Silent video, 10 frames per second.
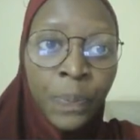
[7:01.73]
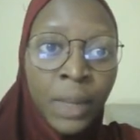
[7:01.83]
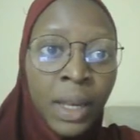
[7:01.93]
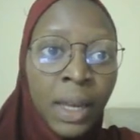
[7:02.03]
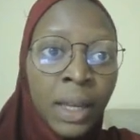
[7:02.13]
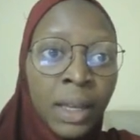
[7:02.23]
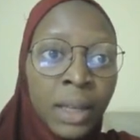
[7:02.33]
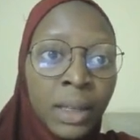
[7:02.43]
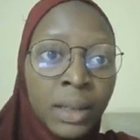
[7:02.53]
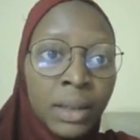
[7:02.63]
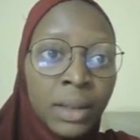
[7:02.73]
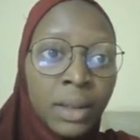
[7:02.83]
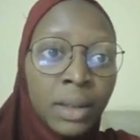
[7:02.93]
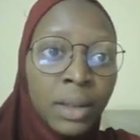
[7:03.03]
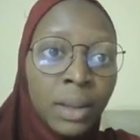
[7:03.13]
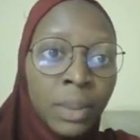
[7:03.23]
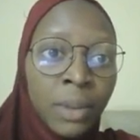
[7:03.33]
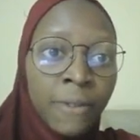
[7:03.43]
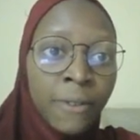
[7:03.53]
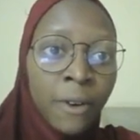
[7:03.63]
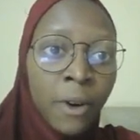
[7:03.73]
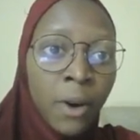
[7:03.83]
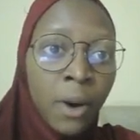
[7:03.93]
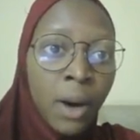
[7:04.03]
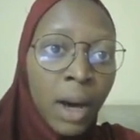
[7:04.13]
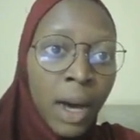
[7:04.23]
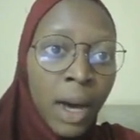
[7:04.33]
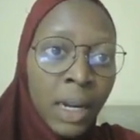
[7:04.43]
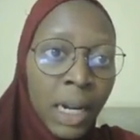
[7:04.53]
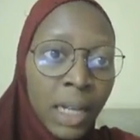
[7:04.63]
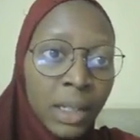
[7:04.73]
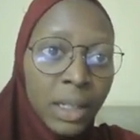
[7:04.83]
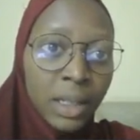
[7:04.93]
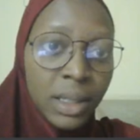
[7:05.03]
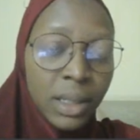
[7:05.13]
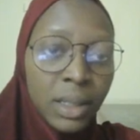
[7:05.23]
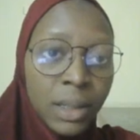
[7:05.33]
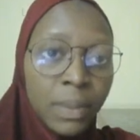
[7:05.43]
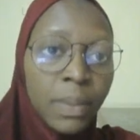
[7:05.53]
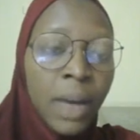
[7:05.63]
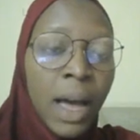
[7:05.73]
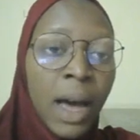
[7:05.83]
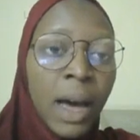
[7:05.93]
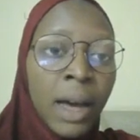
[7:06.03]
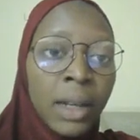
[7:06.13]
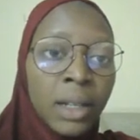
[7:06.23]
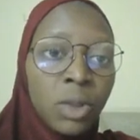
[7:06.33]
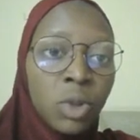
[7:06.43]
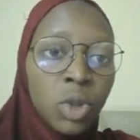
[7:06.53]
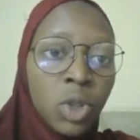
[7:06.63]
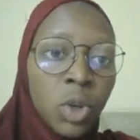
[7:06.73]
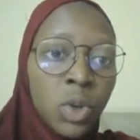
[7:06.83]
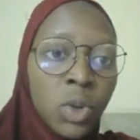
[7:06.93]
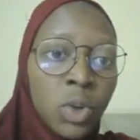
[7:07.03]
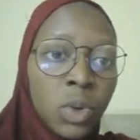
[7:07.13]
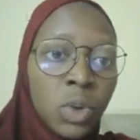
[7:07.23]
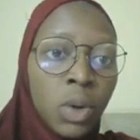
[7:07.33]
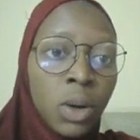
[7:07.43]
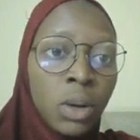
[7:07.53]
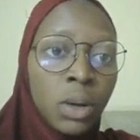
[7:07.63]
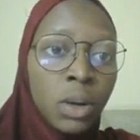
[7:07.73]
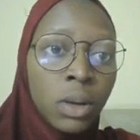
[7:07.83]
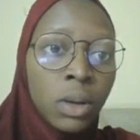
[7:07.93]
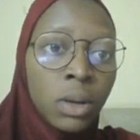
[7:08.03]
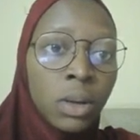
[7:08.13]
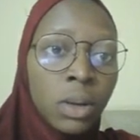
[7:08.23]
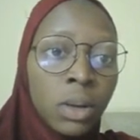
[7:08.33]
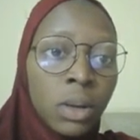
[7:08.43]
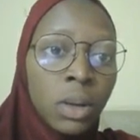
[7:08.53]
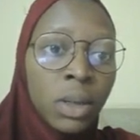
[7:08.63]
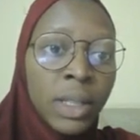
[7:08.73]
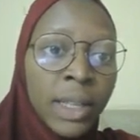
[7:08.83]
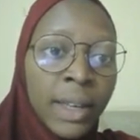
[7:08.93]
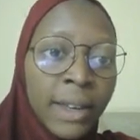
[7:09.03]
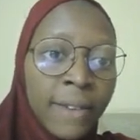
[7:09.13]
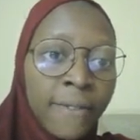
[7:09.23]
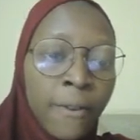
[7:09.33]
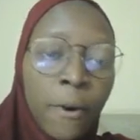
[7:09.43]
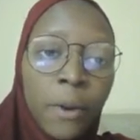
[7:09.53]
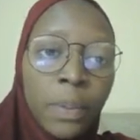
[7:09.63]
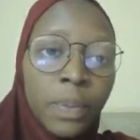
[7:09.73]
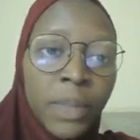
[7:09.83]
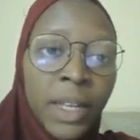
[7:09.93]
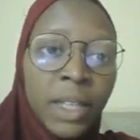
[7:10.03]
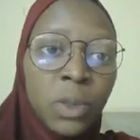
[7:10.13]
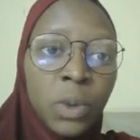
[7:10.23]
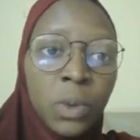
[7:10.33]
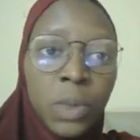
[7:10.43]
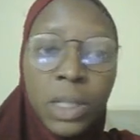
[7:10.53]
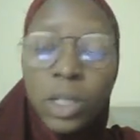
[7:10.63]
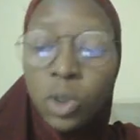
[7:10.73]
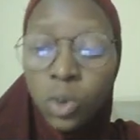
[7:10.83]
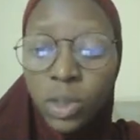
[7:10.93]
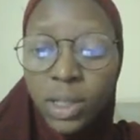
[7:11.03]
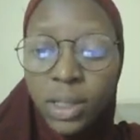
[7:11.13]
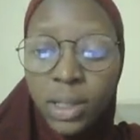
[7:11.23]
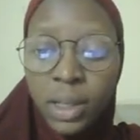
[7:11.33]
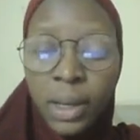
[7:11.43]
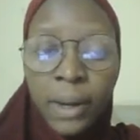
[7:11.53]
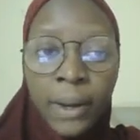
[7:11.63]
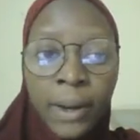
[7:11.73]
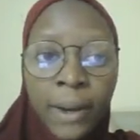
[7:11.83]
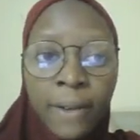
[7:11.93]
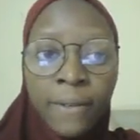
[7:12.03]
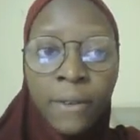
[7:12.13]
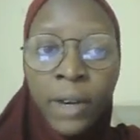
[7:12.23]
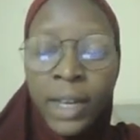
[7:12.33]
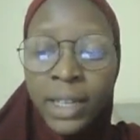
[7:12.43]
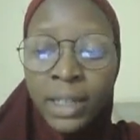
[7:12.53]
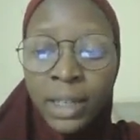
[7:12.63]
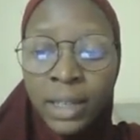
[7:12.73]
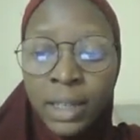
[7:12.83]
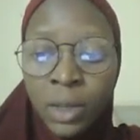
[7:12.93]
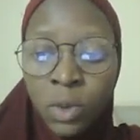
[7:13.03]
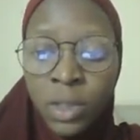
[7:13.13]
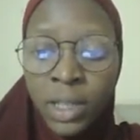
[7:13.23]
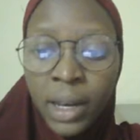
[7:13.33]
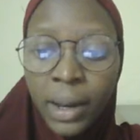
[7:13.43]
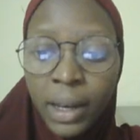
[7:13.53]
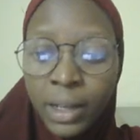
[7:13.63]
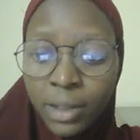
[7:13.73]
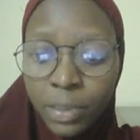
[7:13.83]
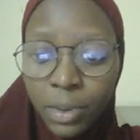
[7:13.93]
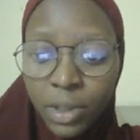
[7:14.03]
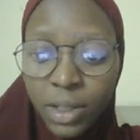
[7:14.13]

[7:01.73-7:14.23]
And before I learn this system, I need to show you all the form that we will use for getting the user input.